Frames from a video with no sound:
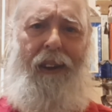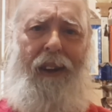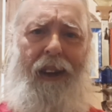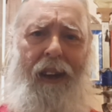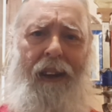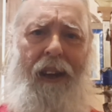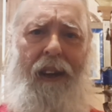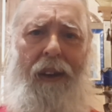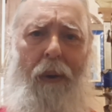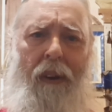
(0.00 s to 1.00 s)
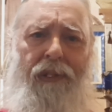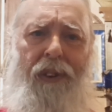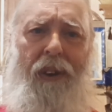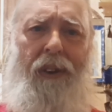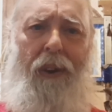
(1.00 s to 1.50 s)
in no
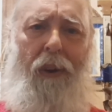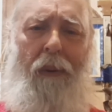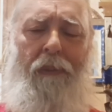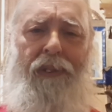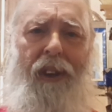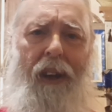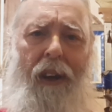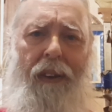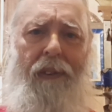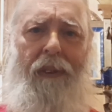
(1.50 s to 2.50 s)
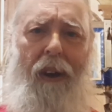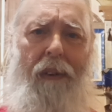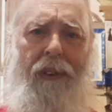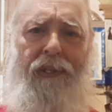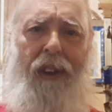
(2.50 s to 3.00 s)
uncertain terms, uh, the,
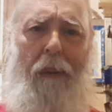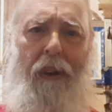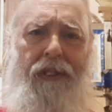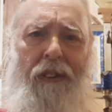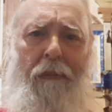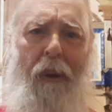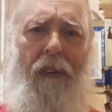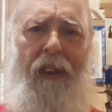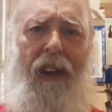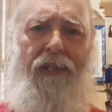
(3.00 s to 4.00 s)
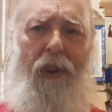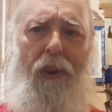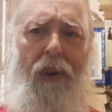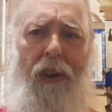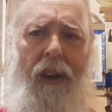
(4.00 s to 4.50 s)
the celebration of birthdays,
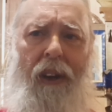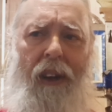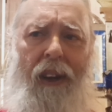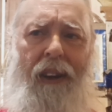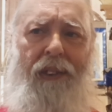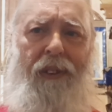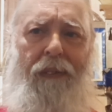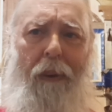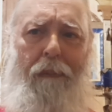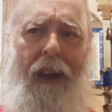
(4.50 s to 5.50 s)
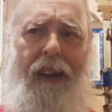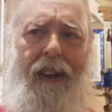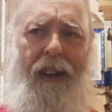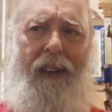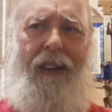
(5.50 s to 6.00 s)
or does it
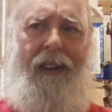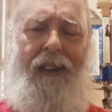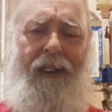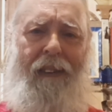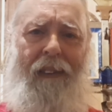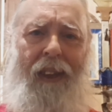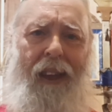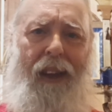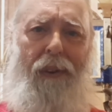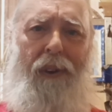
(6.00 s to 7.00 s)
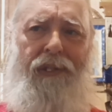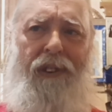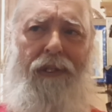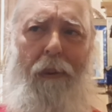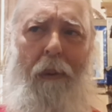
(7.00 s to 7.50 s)
forbid
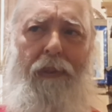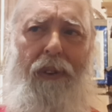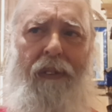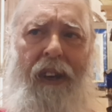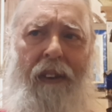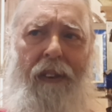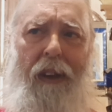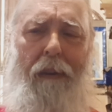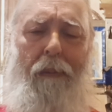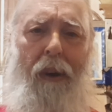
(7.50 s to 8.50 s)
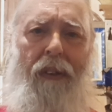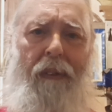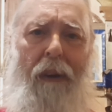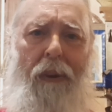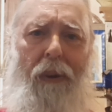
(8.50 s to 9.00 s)
Christians from observing the birth of
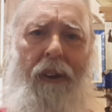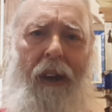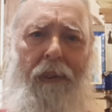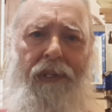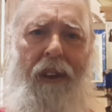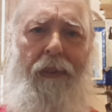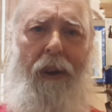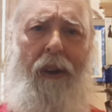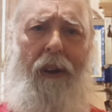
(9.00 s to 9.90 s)
our Lord and our Savior?